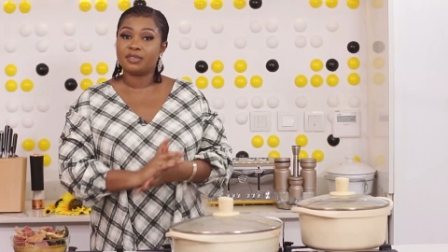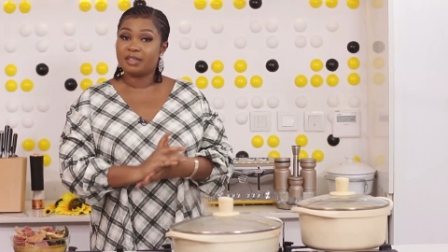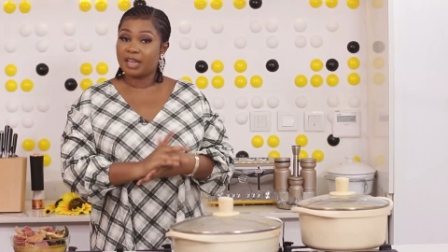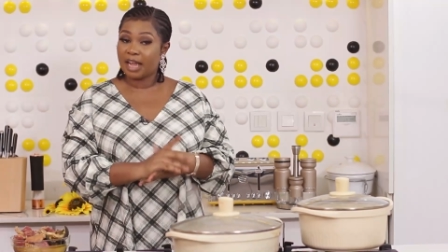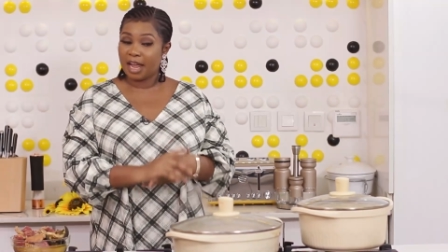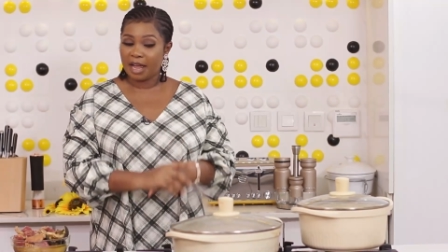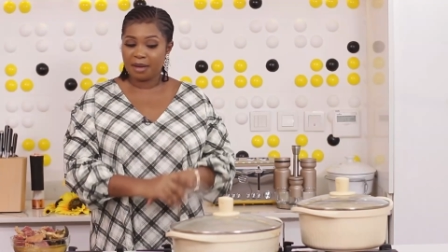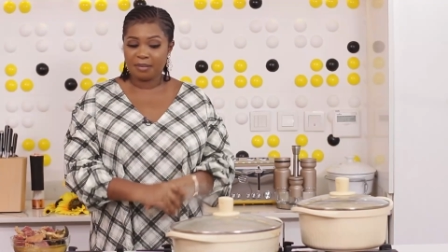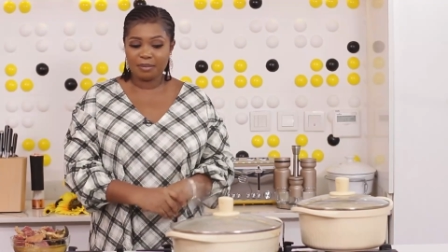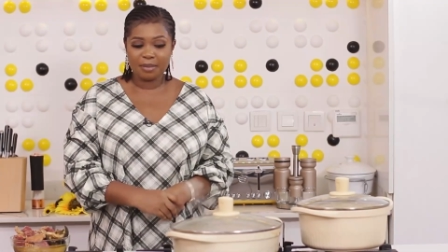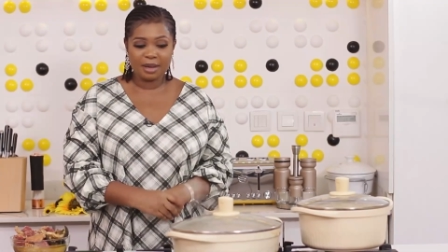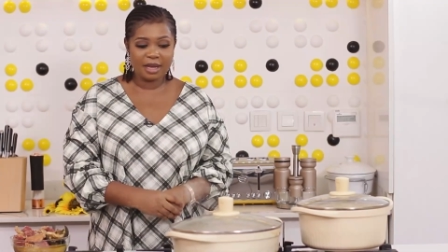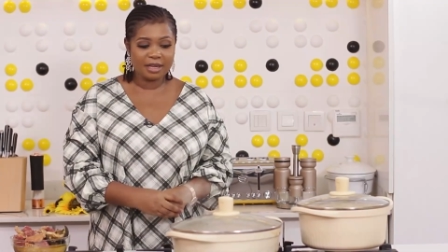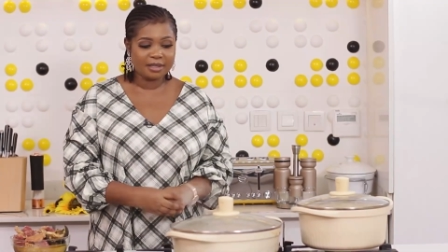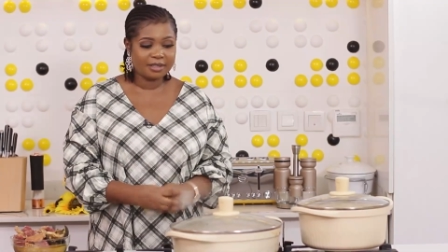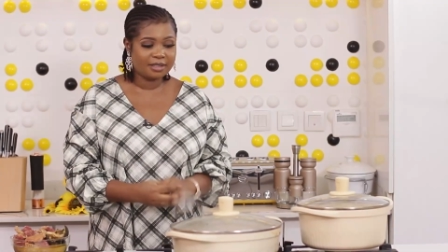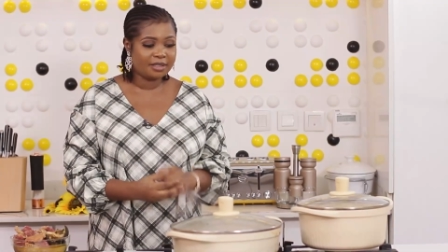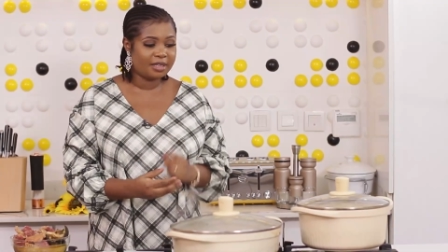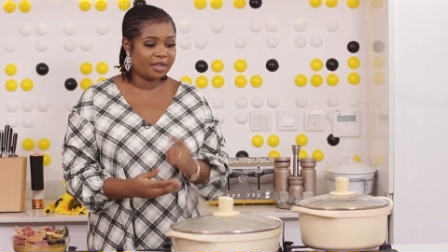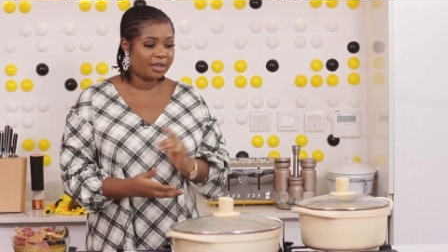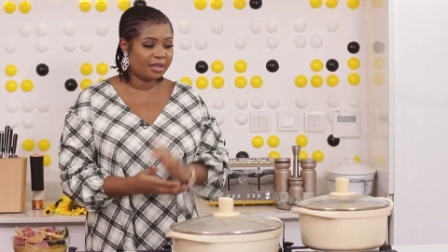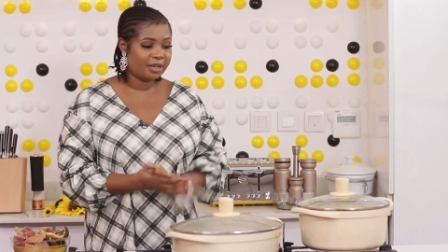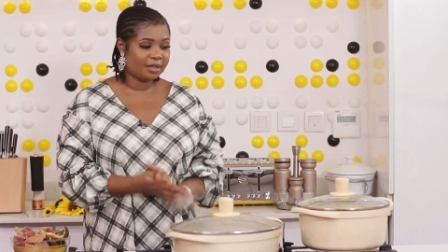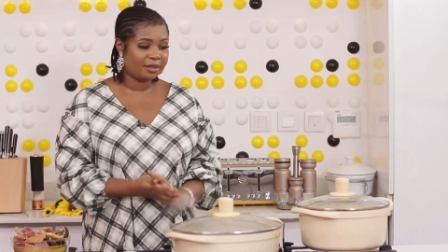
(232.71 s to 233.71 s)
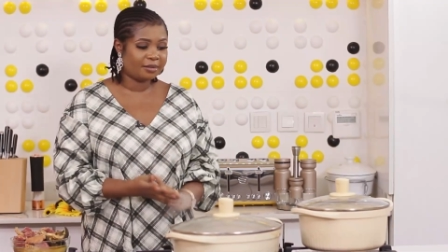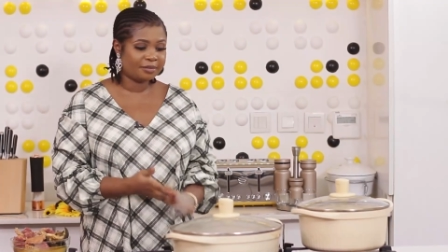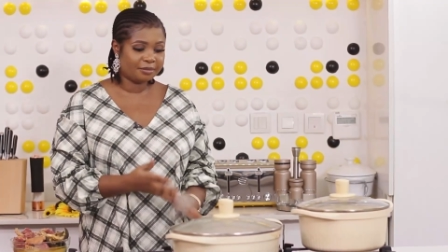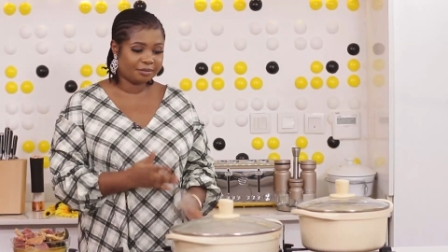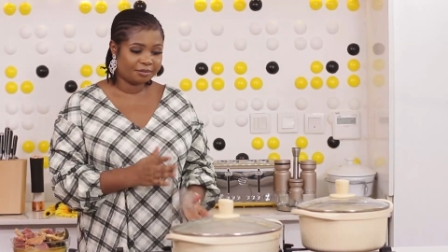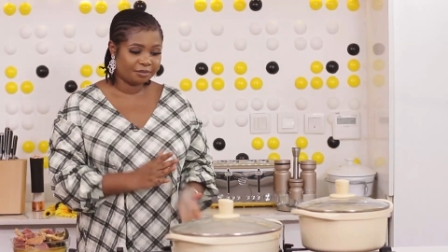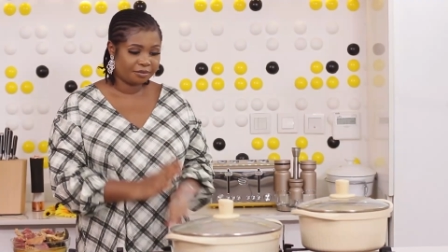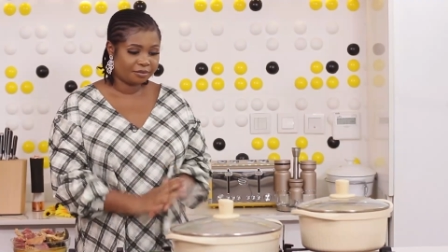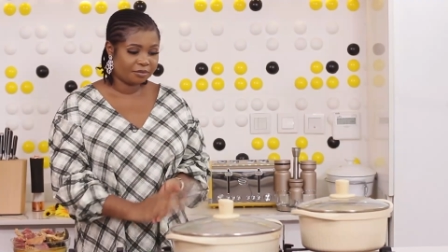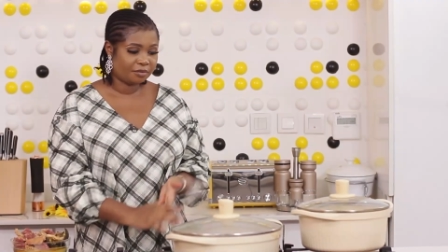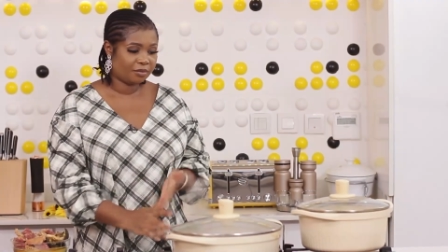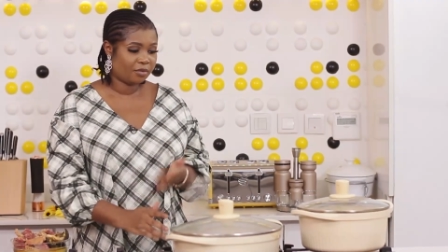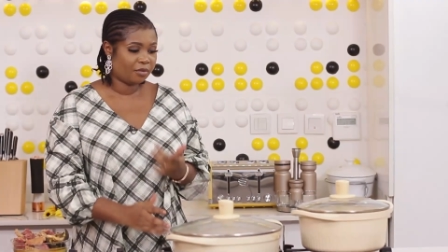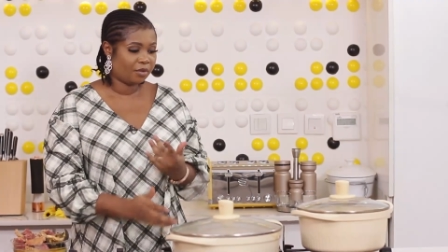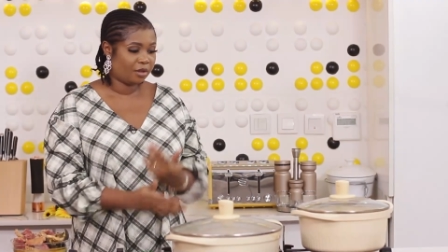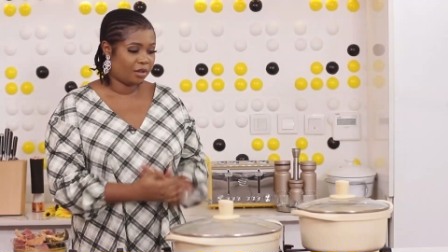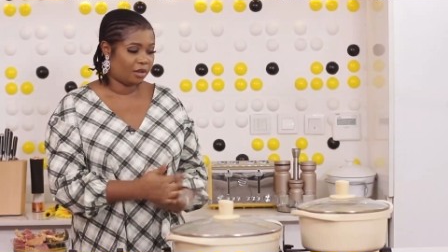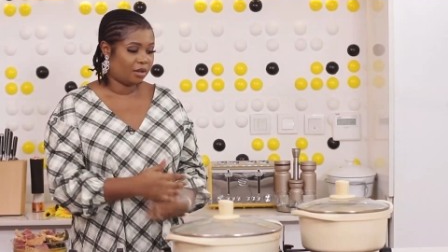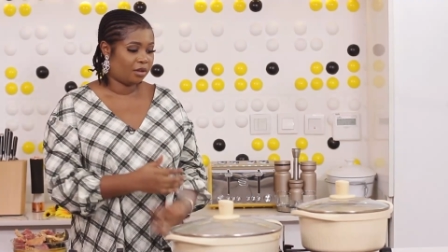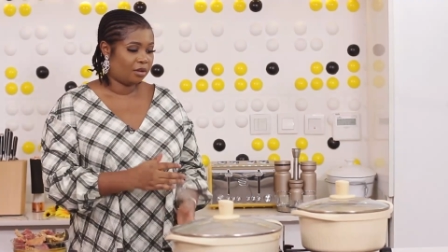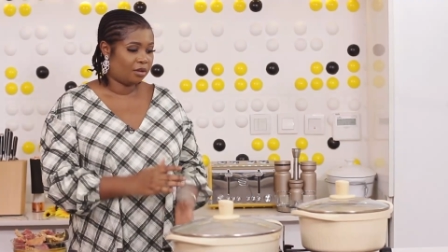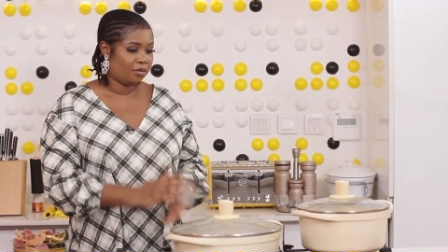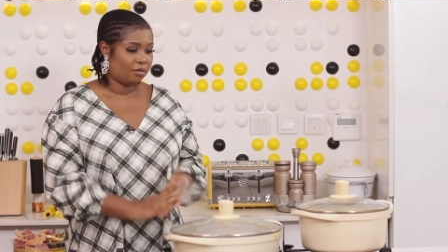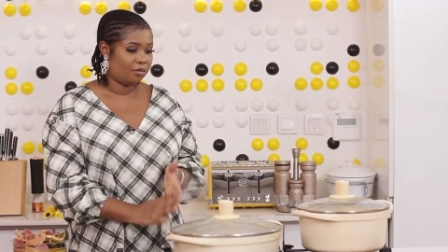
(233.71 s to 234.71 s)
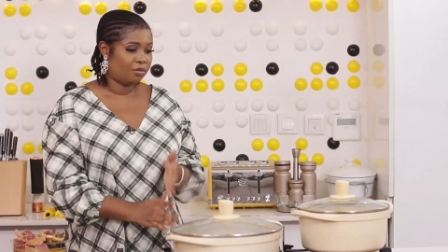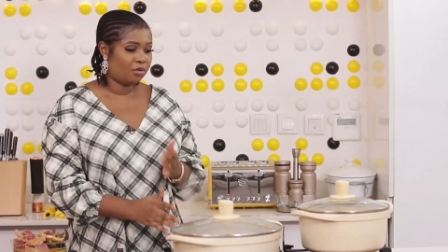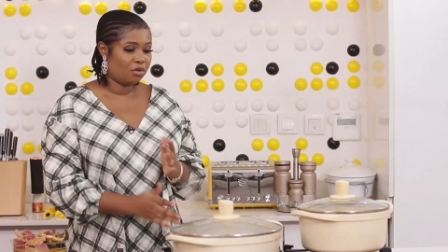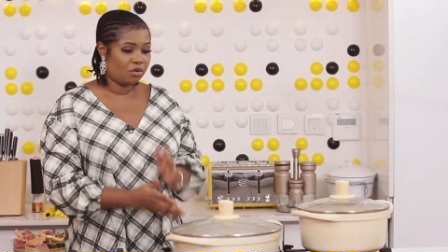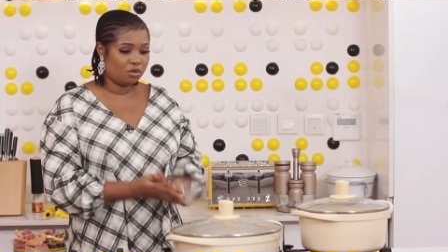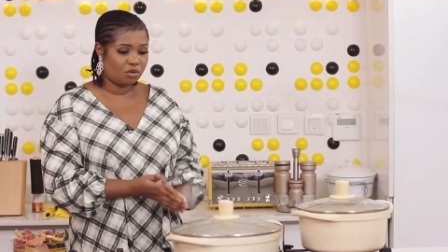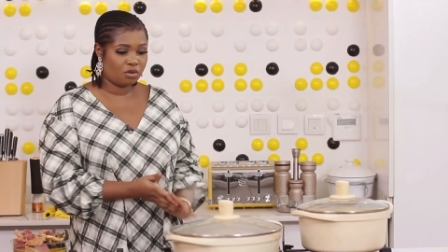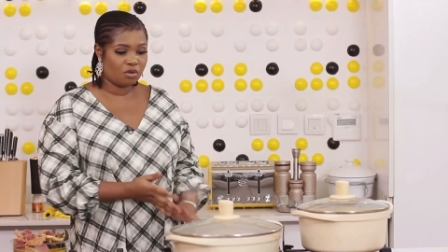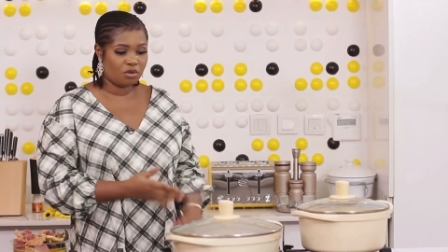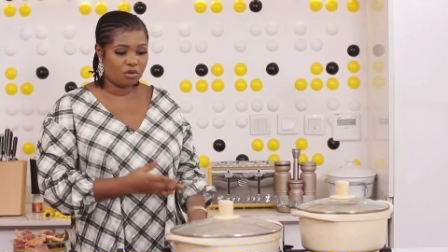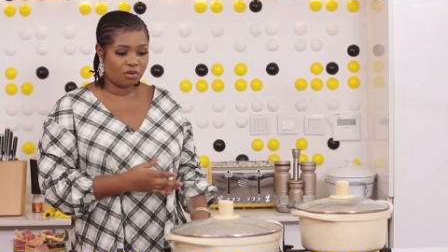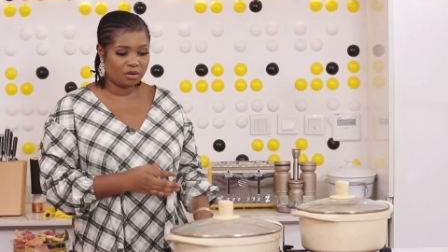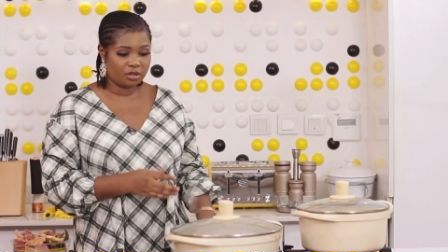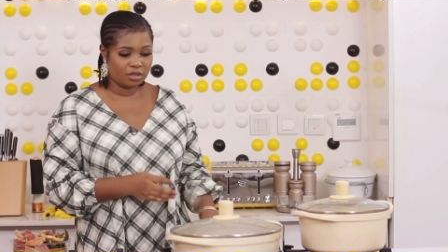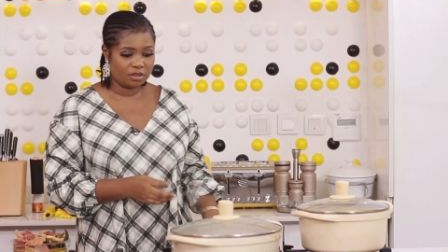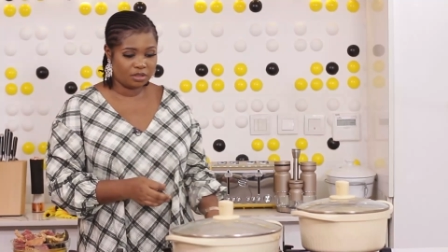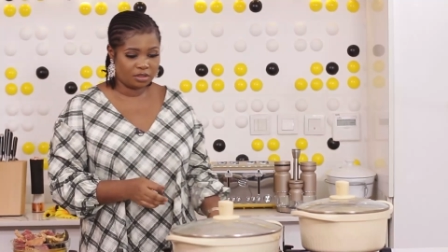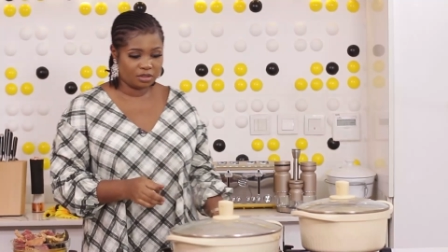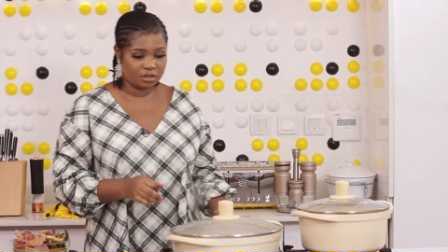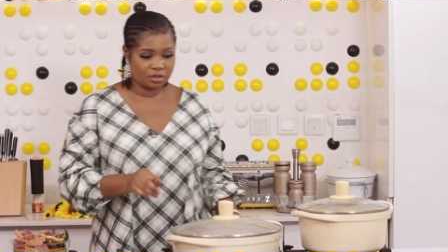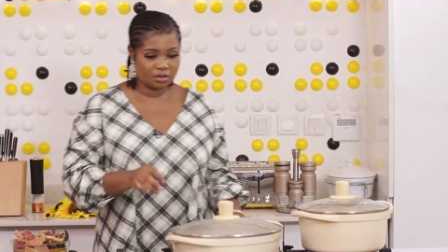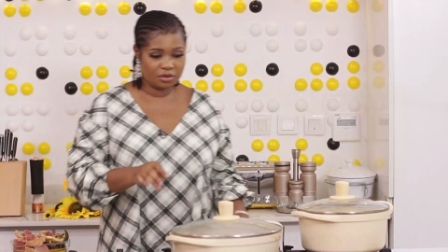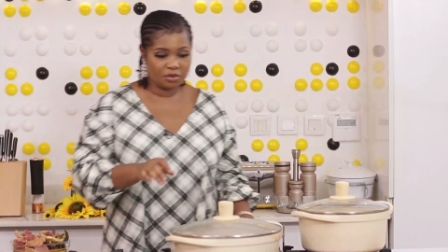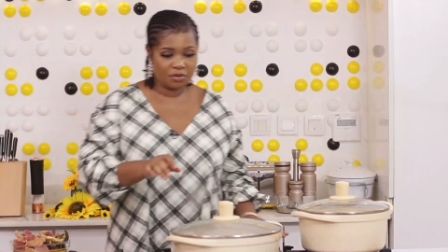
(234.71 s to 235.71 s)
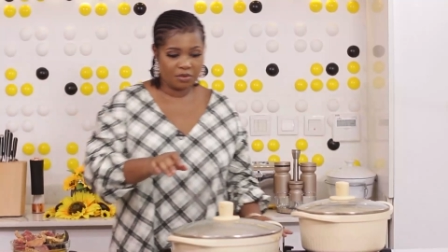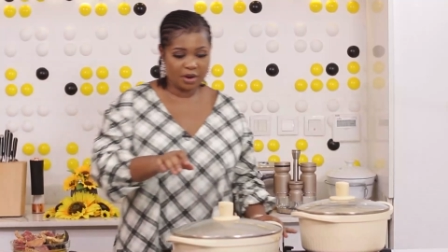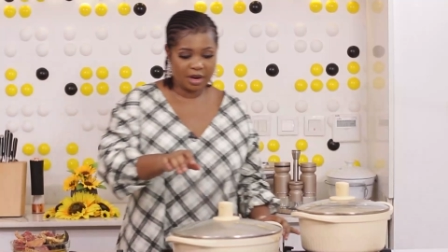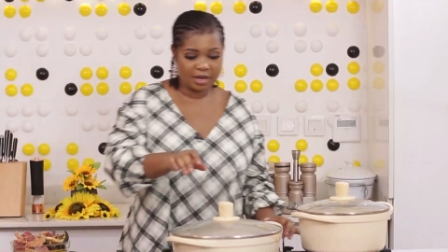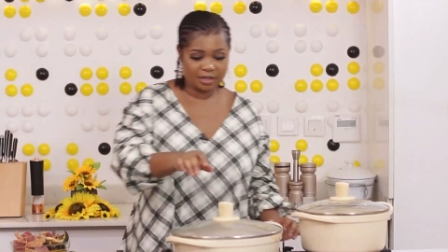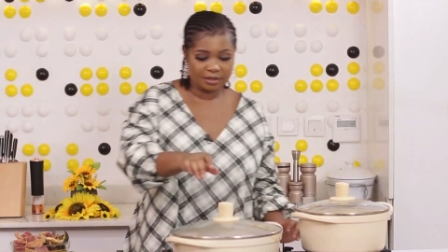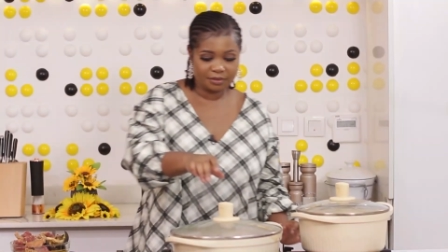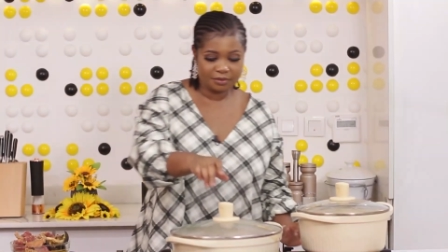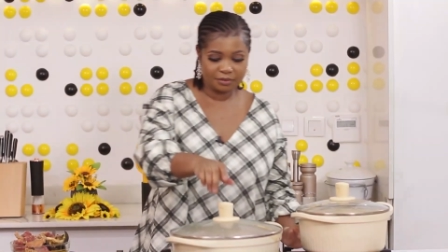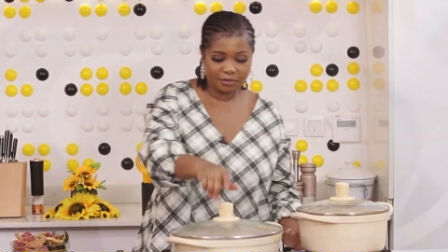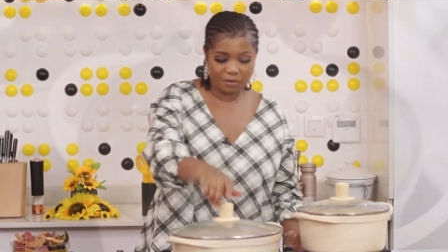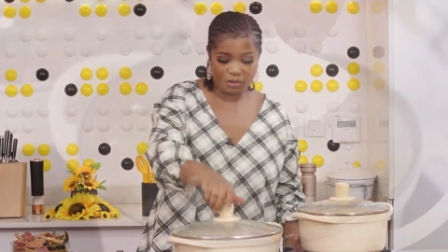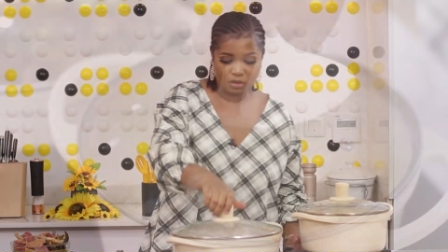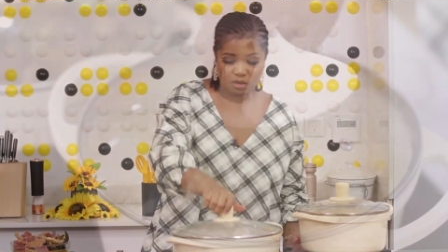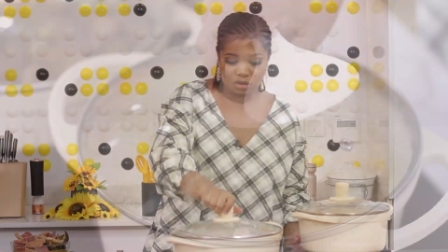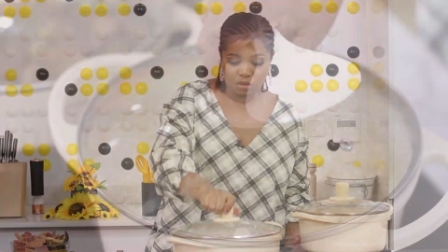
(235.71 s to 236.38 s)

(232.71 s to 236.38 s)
diabetic Bulgur is great for